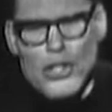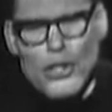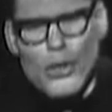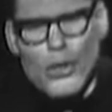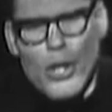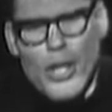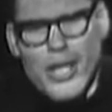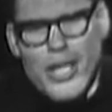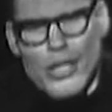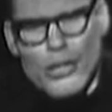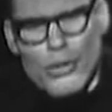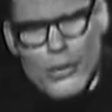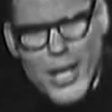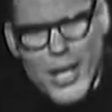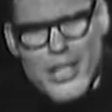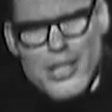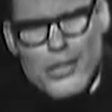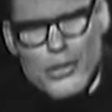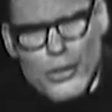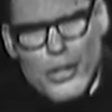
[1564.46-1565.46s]
you look at
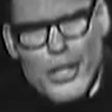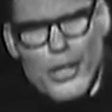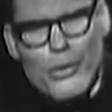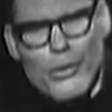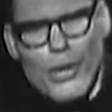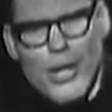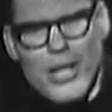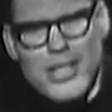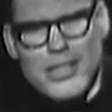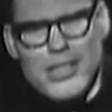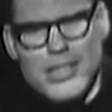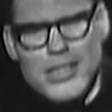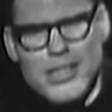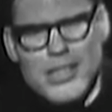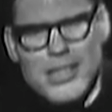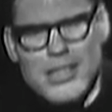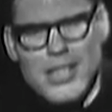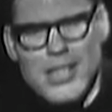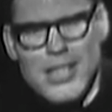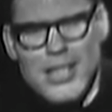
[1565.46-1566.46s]
Christ on the cross.
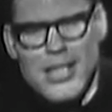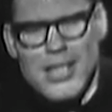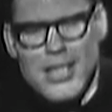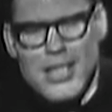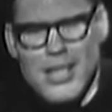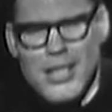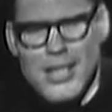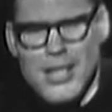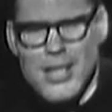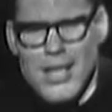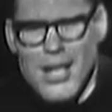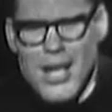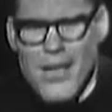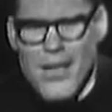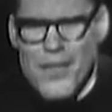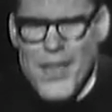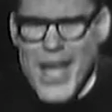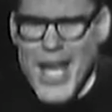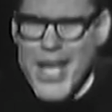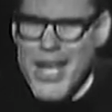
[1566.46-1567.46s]

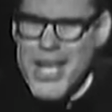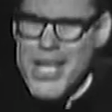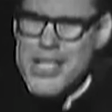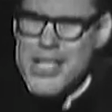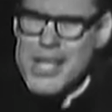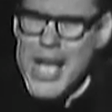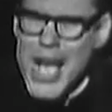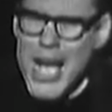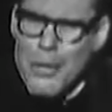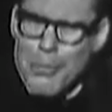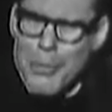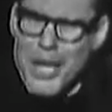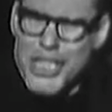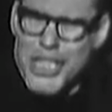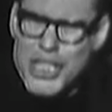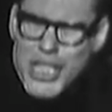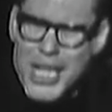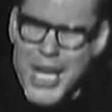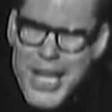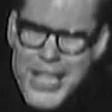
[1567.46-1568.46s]
That is how
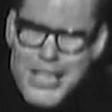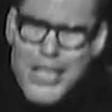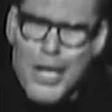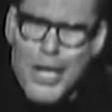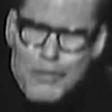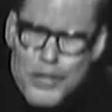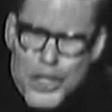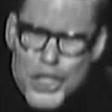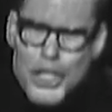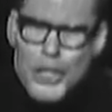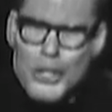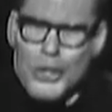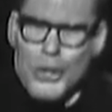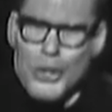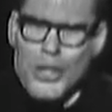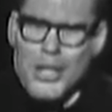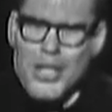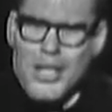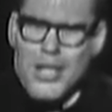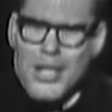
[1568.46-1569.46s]
much God loves you,
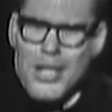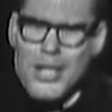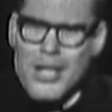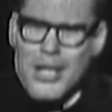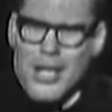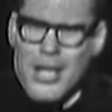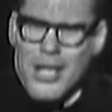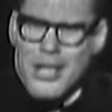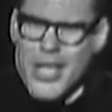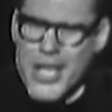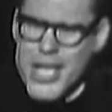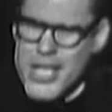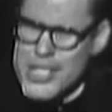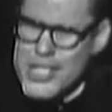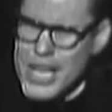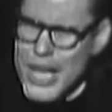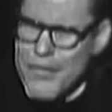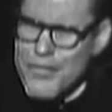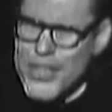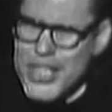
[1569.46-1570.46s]
that he
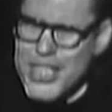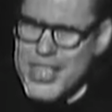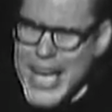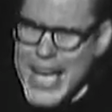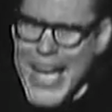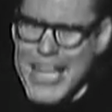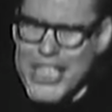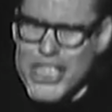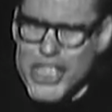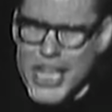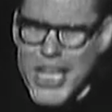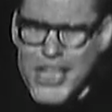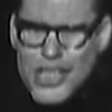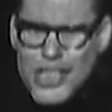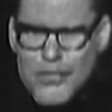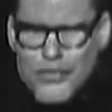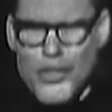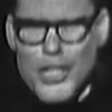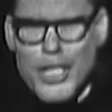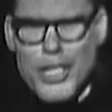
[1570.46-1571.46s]
suffered that
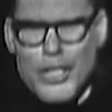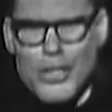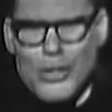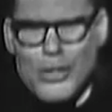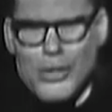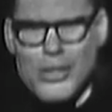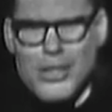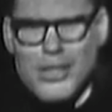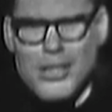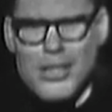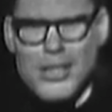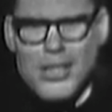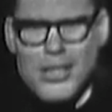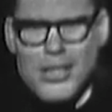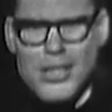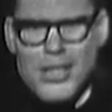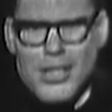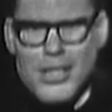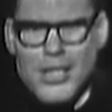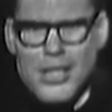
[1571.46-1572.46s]
just for you.
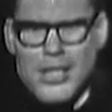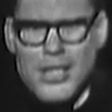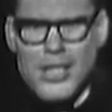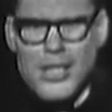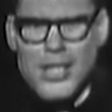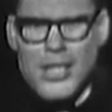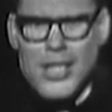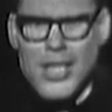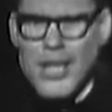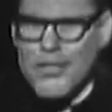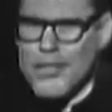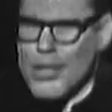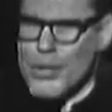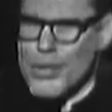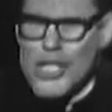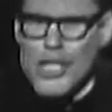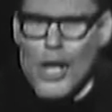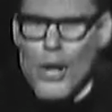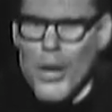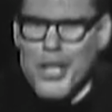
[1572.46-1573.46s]
If there
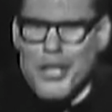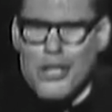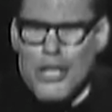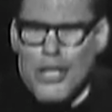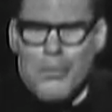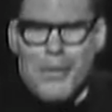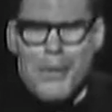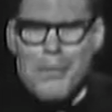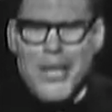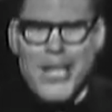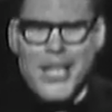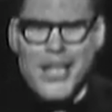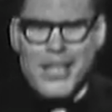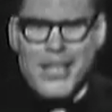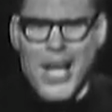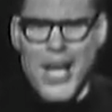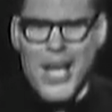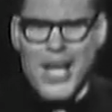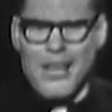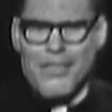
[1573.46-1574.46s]
was no other human being
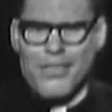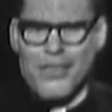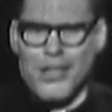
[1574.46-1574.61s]
alive,